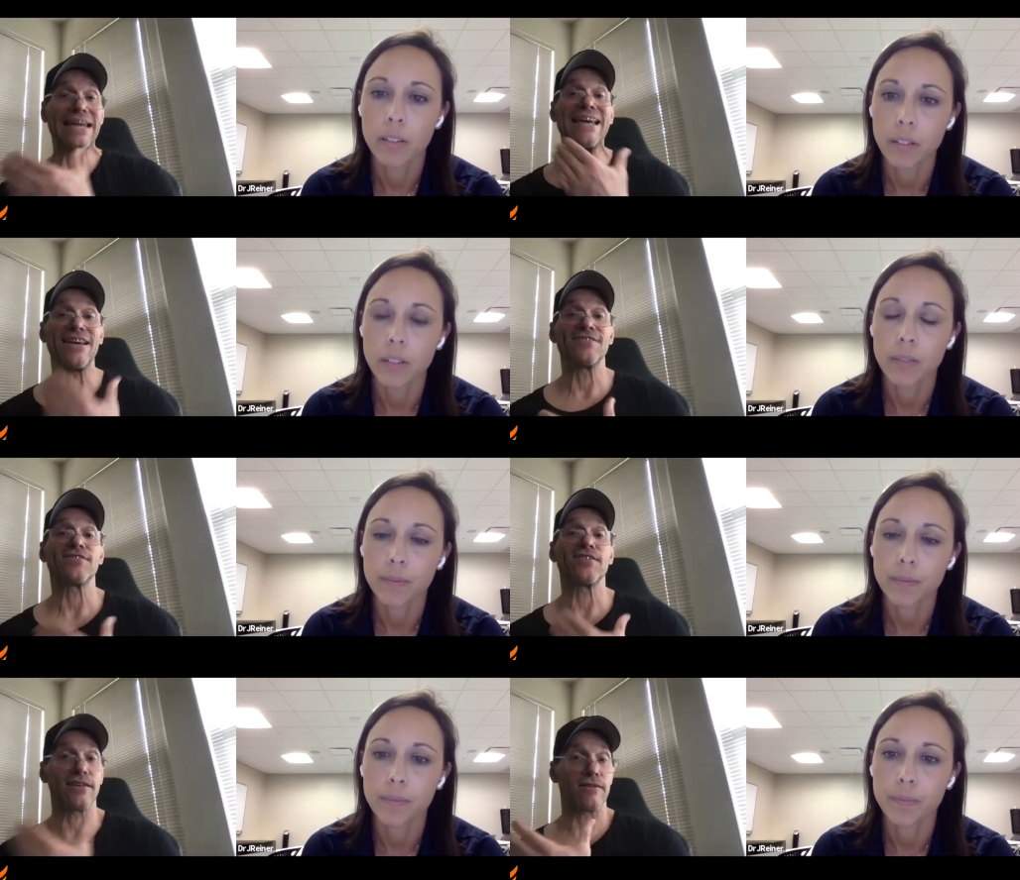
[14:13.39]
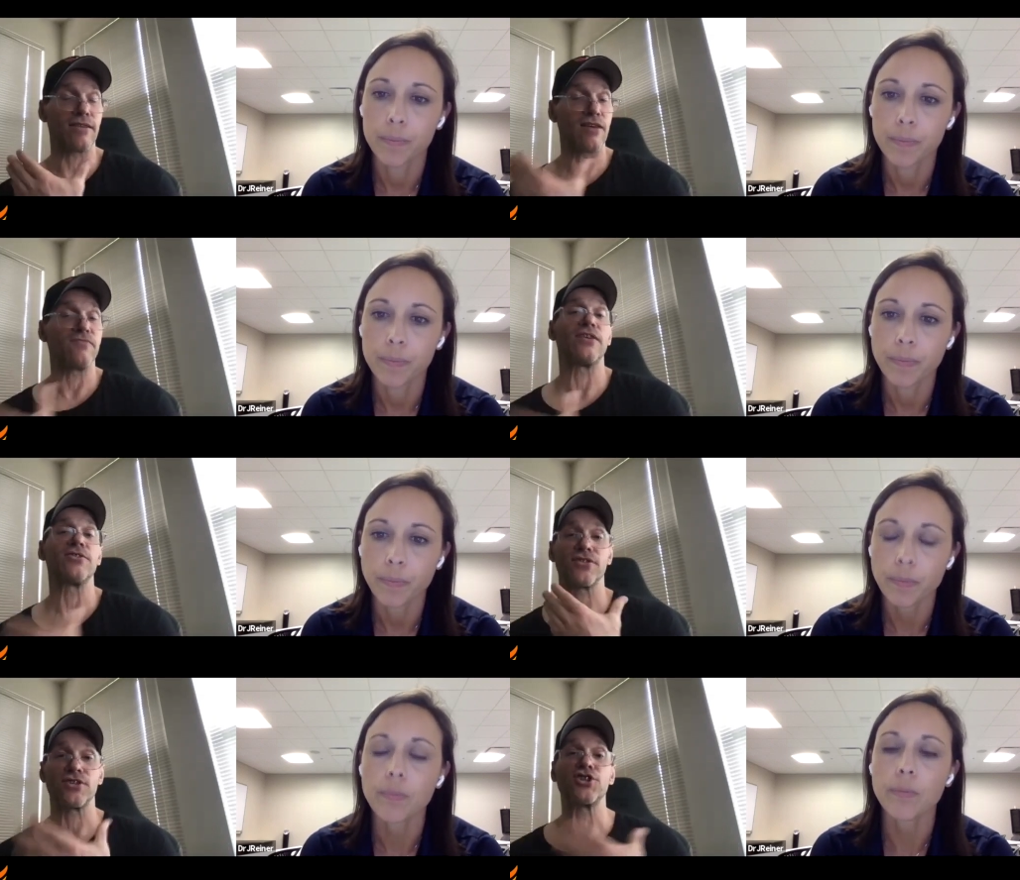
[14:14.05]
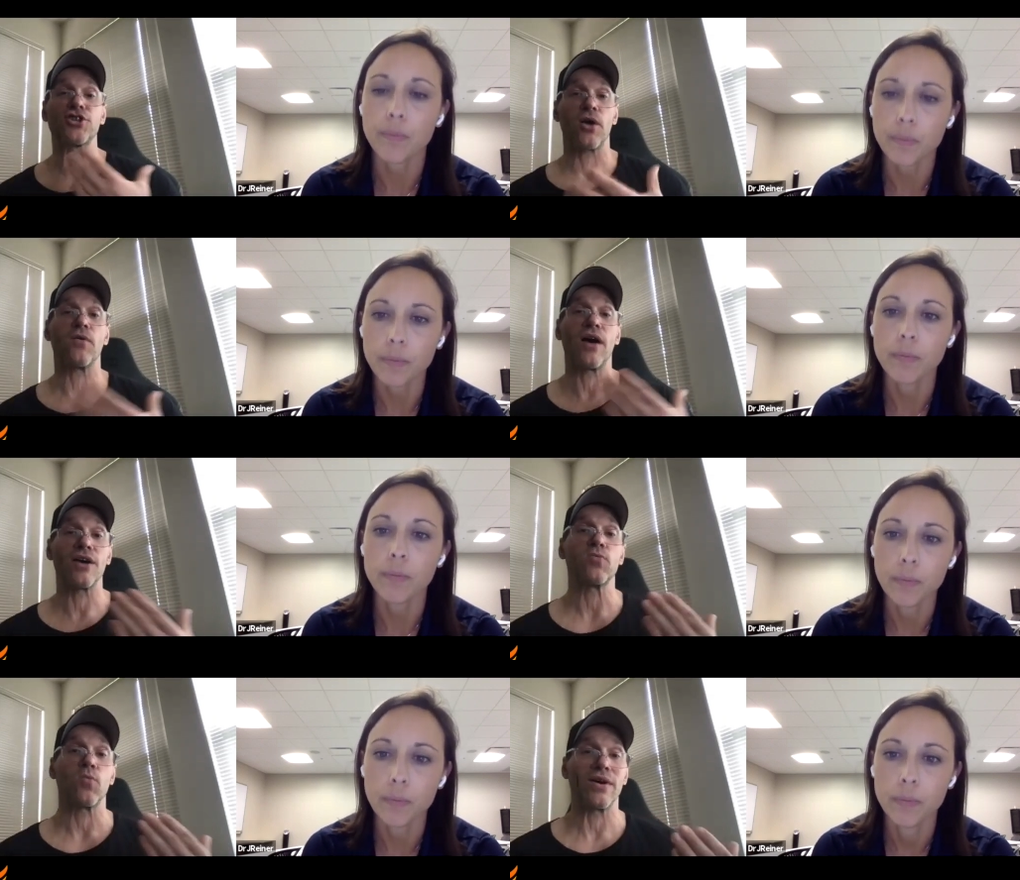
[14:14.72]
Speaker 1: he's going to eventually show
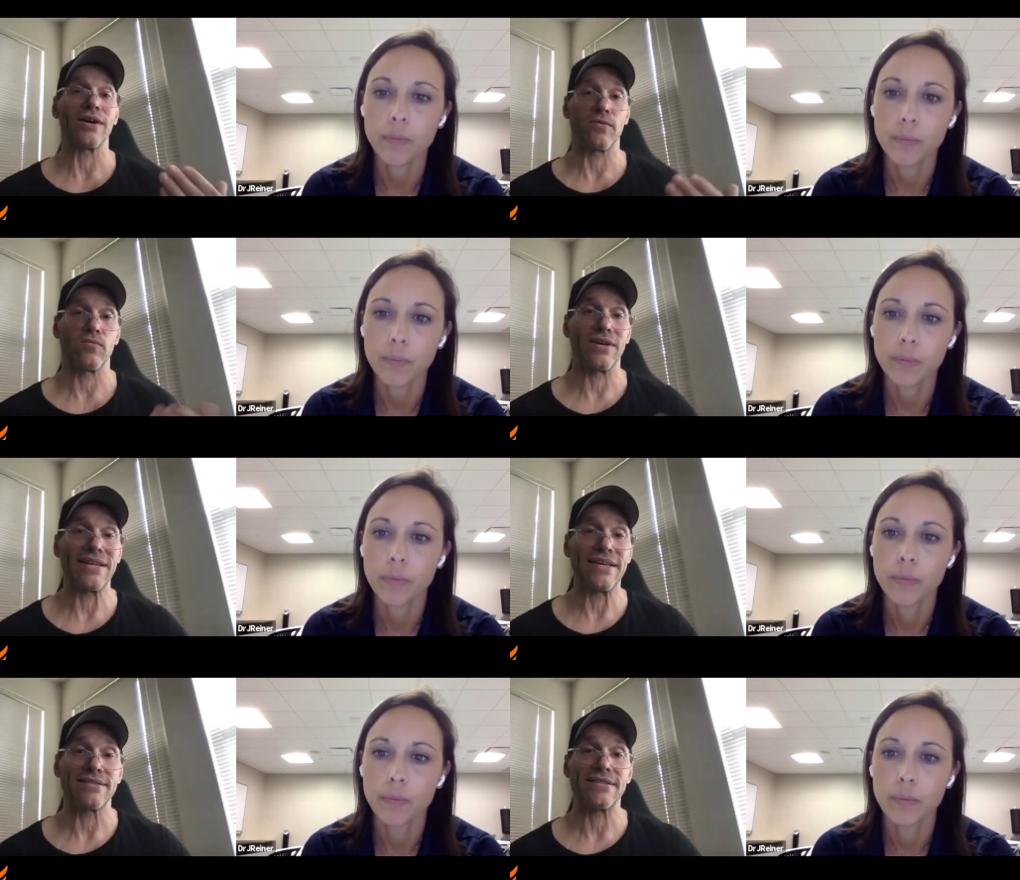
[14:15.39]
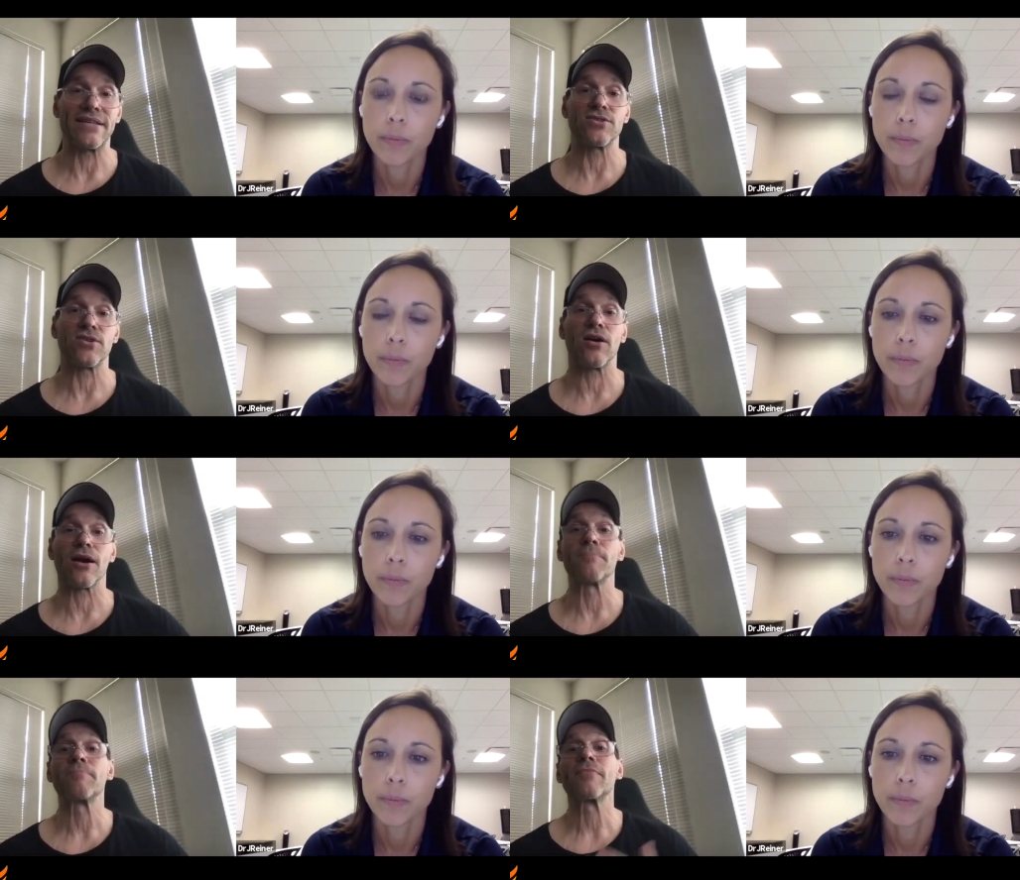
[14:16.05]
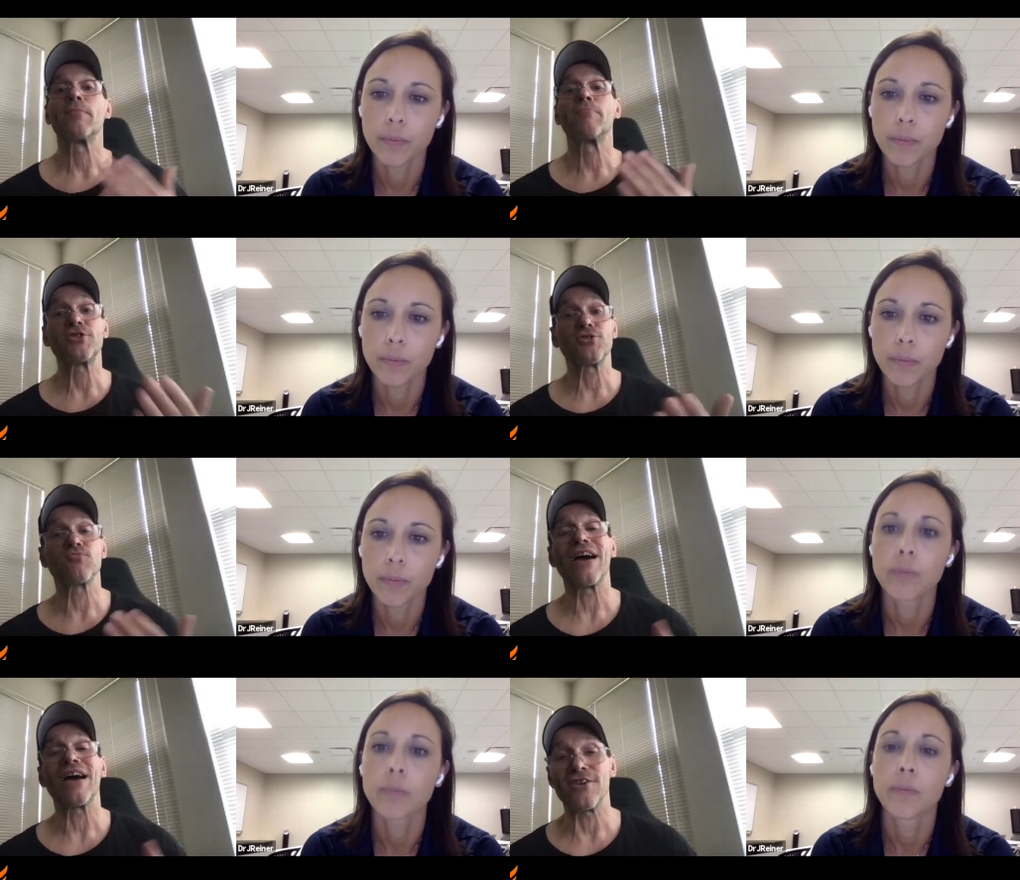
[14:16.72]
us what, what his needs are. But
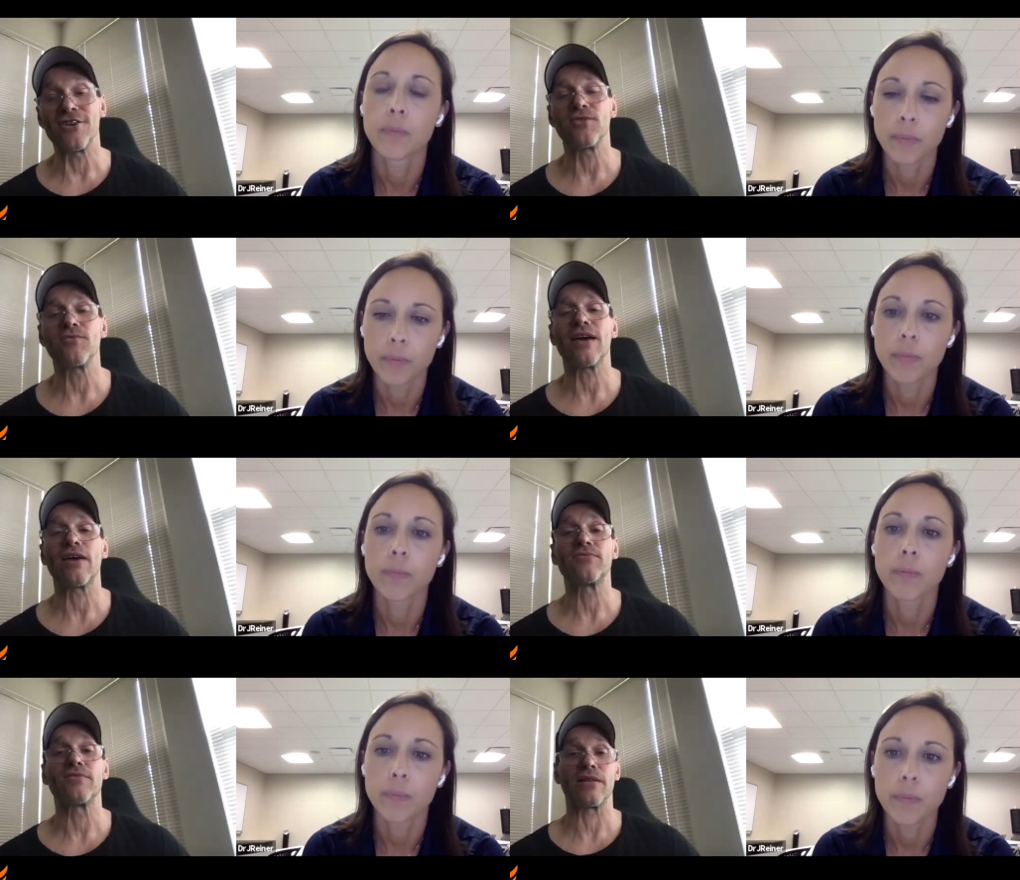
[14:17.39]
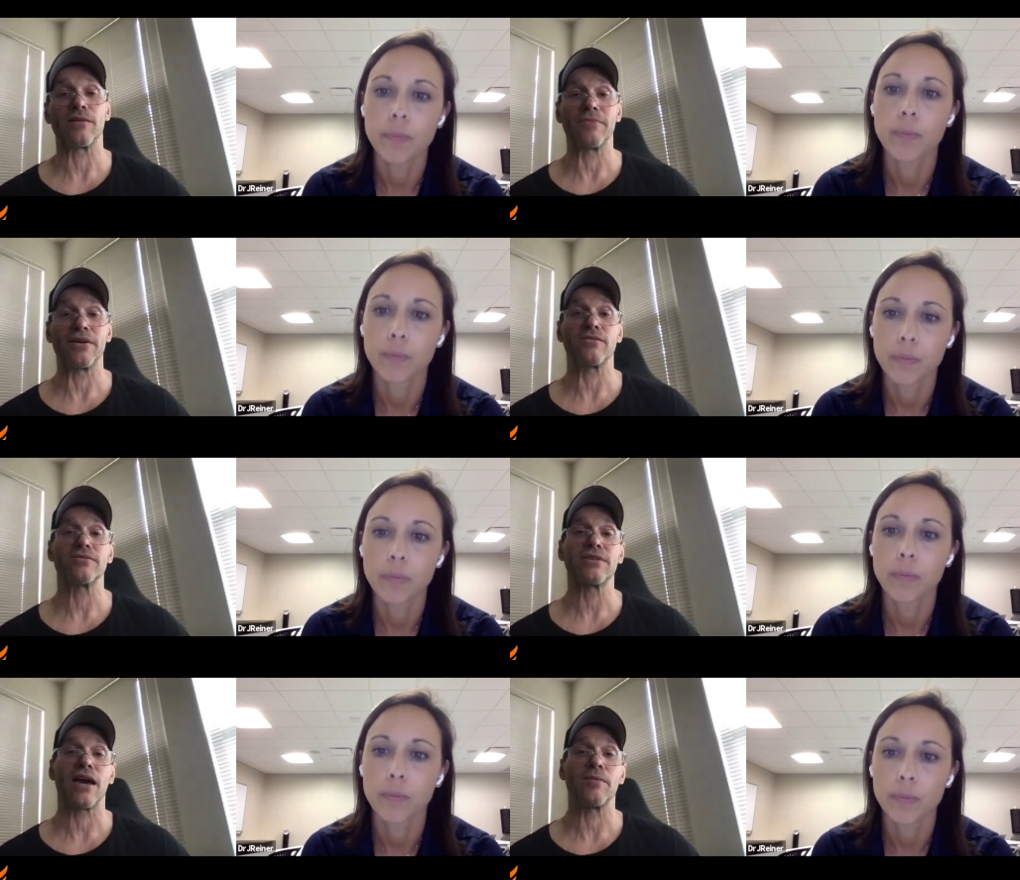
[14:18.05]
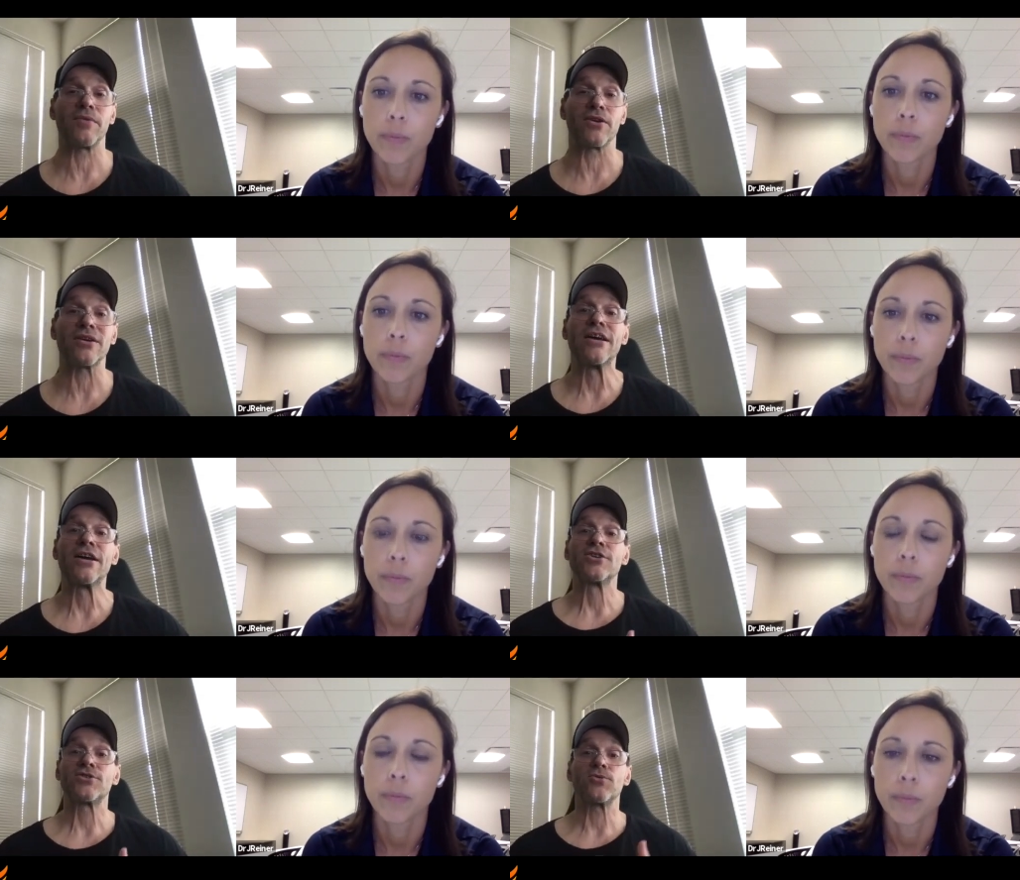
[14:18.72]
you're right, you do have developmental time here.
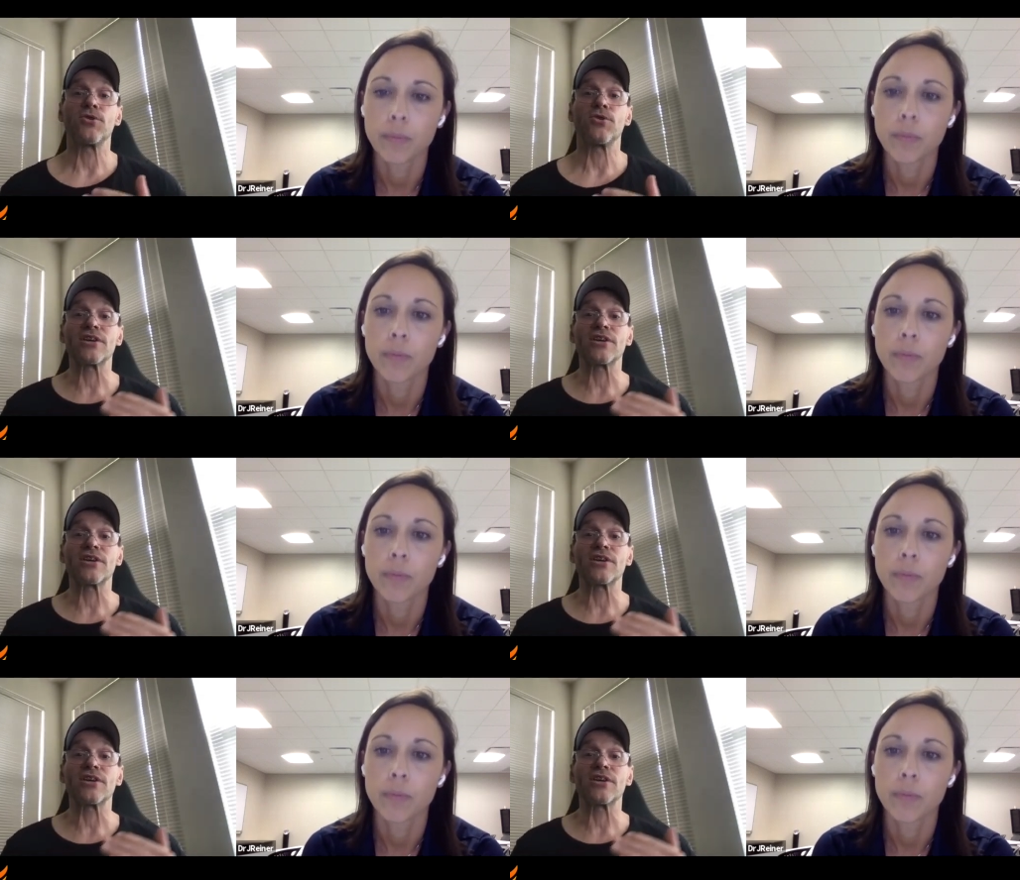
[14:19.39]
So your